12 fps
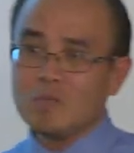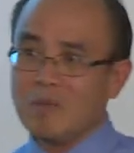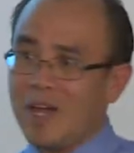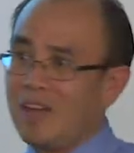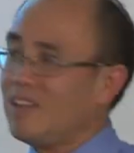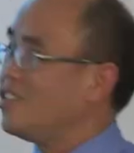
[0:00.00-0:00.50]

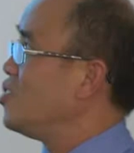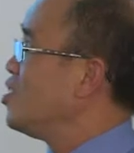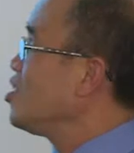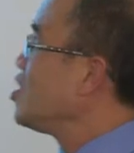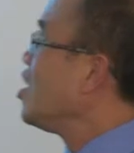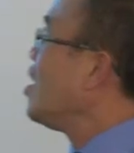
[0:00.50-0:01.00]

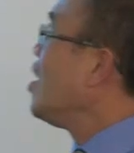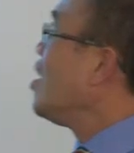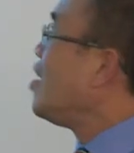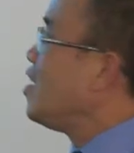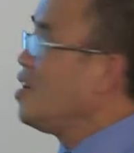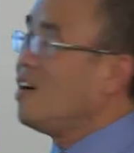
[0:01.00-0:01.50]
managers,
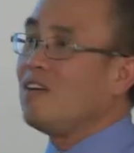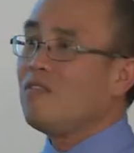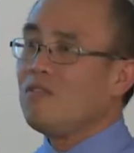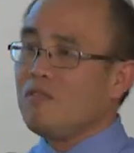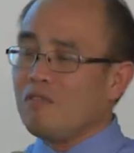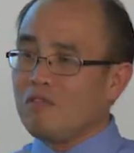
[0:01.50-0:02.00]
they
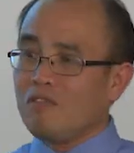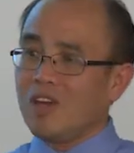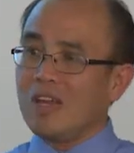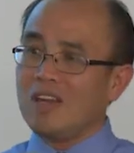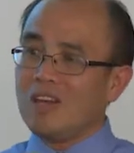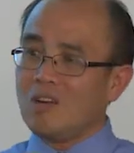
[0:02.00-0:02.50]
are
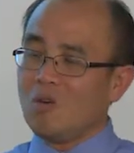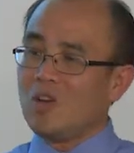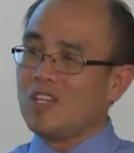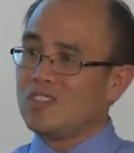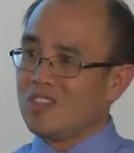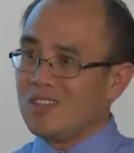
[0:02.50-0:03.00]
very
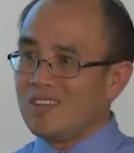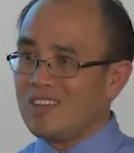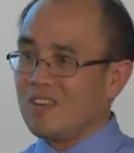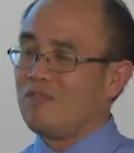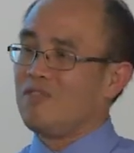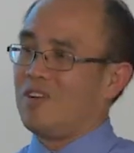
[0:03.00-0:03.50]

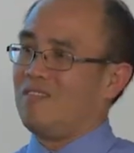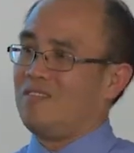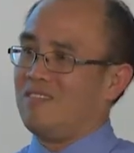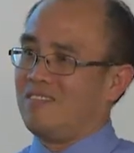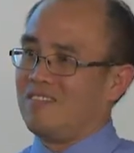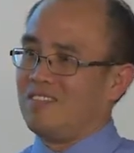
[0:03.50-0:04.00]
knowledge-driven.
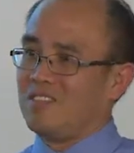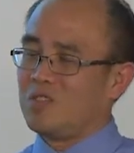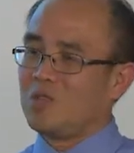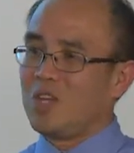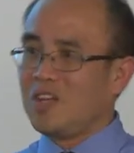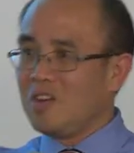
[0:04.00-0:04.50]

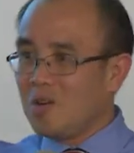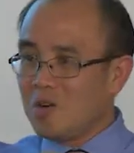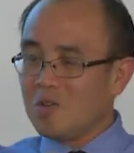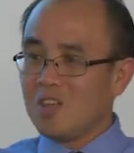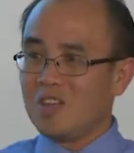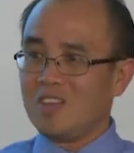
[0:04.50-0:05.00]
So they
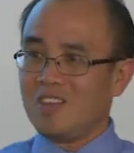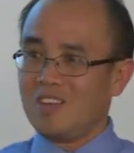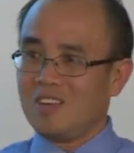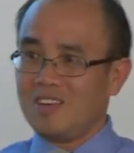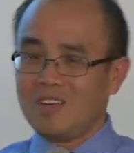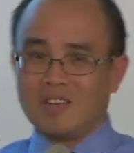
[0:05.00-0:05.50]
know
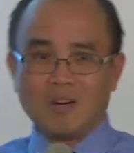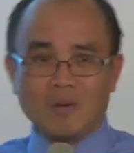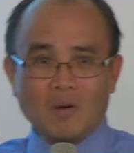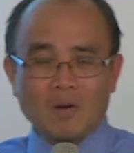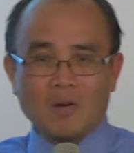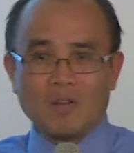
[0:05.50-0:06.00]

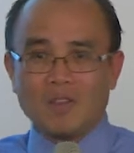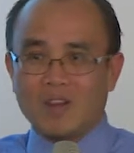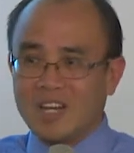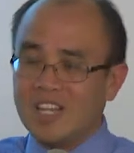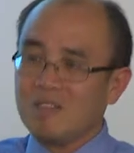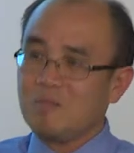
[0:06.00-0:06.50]
the
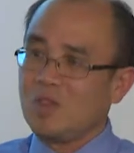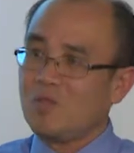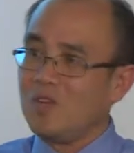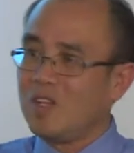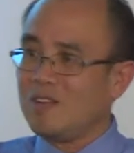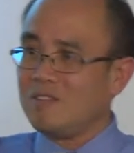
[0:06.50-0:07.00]
link
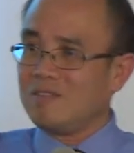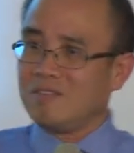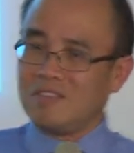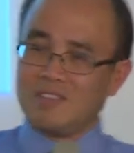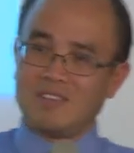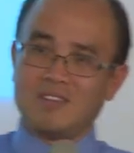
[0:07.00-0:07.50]
between
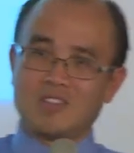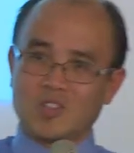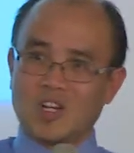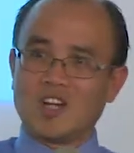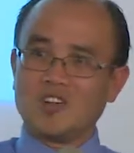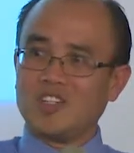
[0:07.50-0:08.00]

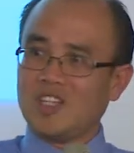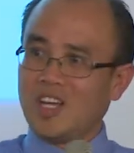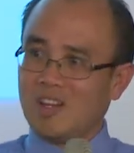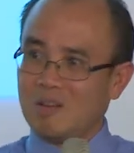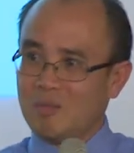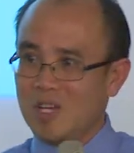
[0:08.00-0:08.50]
strategy
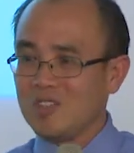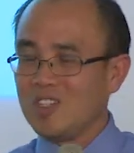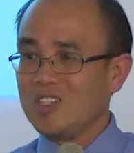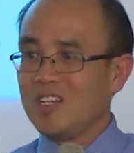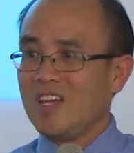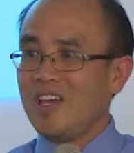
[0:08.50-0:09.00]
and the
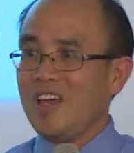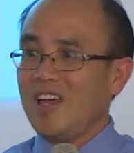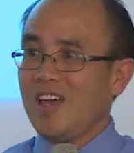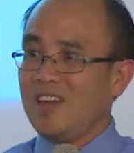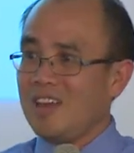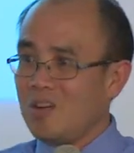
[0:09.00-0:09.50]
measure,
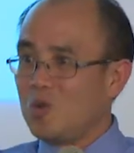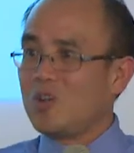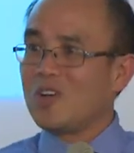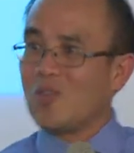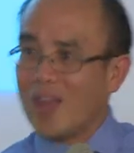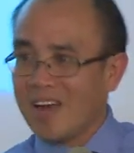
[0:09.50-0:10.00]
and they go
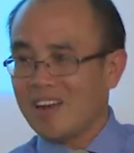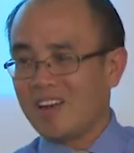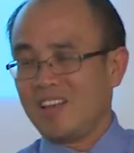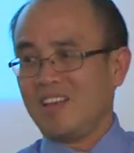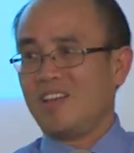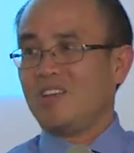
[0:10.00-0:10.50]

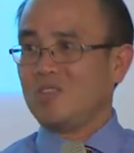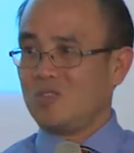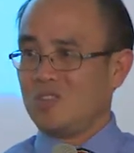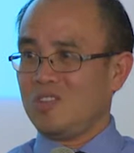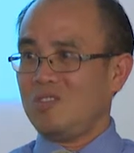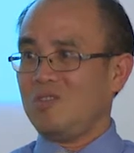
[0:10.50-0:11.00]
directly
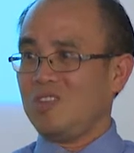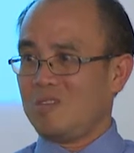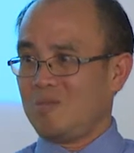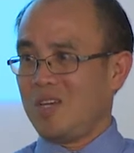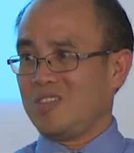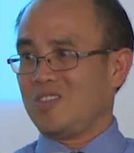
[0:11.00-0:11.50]
to the unique
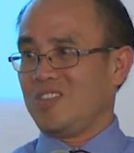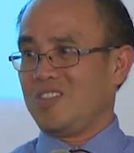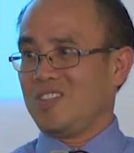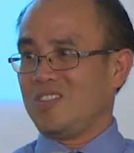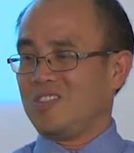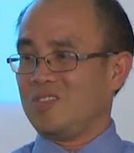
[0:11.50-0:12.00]

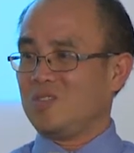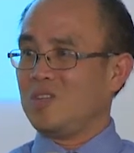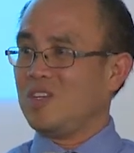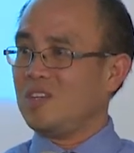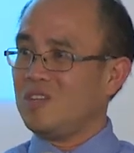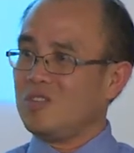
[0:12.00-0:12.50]
measures. So
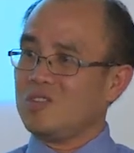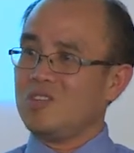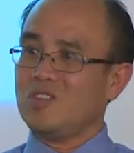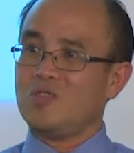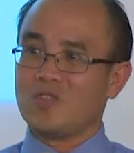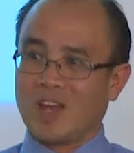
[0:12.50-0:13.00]
they use
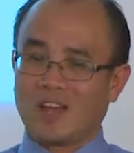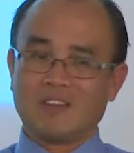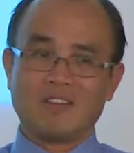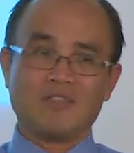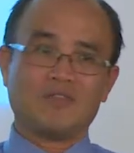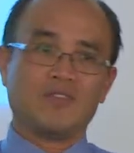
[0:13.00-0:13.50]
the
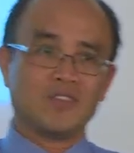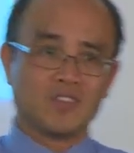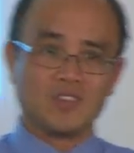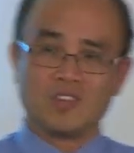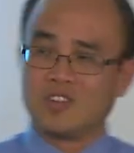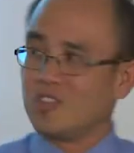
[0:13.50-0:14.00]
directive
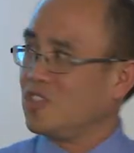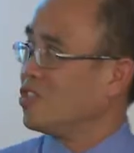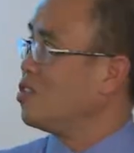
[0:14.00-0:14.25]
search